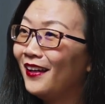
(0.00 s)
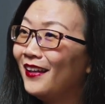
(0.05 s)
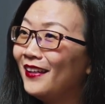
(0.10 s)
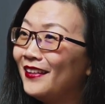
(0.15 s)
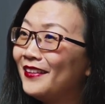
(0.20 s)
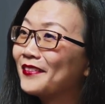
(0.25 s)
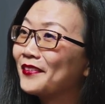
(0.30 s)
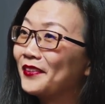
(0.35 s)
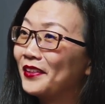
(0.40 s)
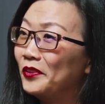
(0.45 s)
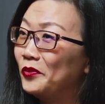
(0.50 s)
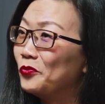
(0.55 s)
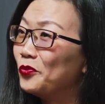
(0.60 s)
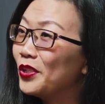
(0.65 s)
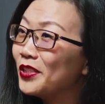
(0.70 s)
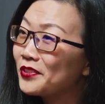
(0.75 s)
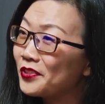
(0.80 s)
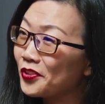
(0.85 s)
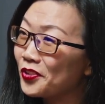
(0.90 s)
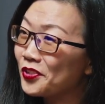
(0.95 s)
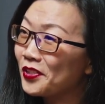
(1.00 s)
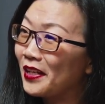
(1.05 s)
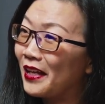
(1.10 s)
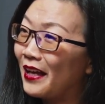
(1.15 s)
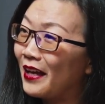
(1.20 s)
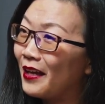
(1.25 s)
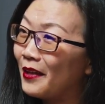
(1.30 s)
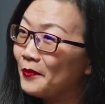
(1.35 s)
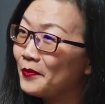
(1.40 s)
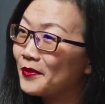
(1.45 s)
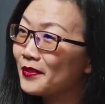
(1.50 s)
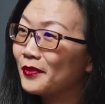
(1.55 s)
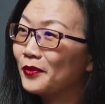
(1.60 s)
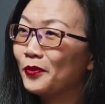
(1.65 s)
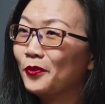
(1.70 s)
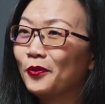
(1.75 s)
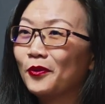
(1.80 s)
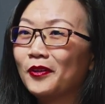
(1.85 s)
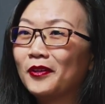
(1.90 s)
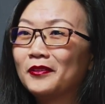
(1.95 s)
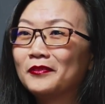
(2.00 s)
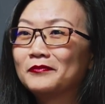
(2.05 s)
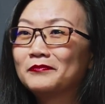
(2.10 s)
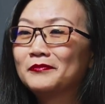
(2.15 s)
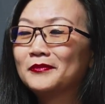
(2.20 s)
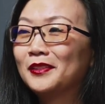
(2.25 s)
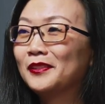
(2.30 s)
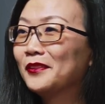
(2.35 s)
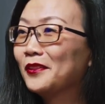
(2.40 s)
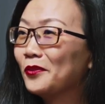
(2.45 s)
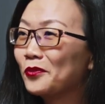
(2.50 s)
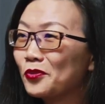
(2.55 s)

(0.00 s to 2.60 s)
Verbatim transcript: either in research labs or clinical